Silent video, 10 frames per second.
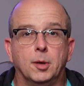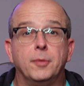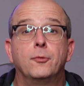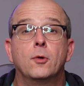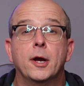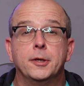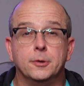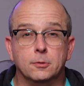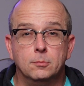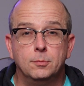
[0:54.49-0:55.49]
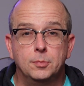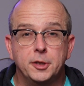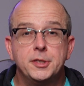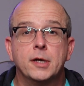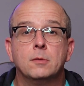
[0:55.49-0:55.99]
But before I do,
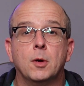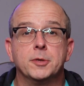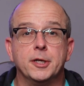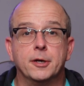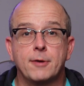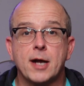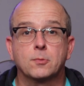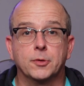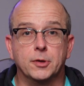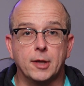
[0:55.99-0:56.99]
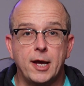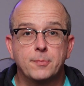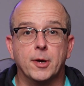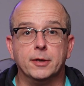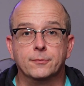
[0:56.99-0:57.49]
please take a moment to interact with the
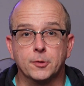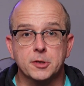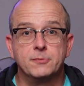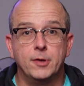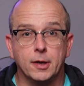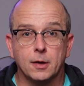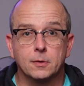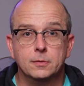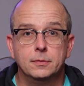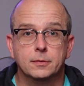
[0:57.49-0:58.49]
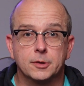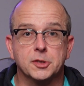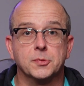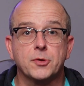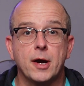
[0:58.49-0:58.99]
like button for this video, the
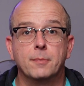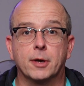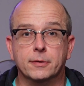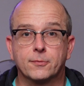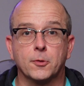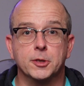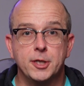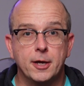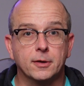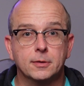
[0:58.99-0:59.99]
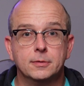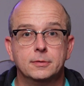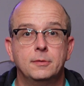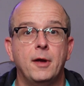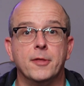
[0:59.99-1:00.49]
subscribe button for the channel,
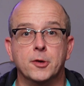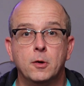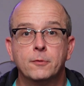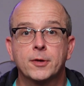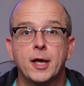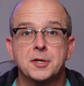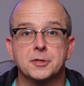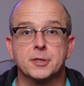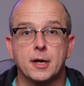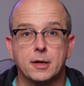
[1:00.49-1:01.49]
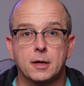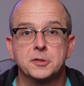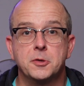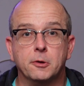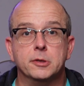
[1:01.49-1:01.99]
and the notifications icon
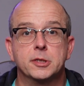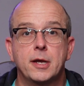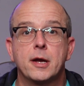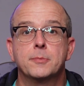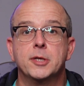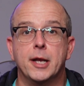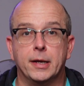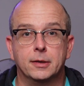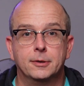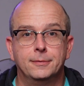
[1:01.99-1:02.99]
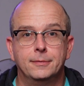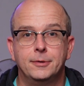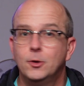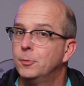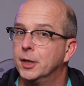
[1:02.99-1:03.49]
so you can stay up to date.
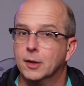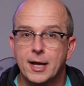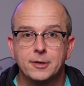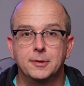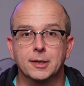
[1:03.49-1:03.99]
You'll be glad you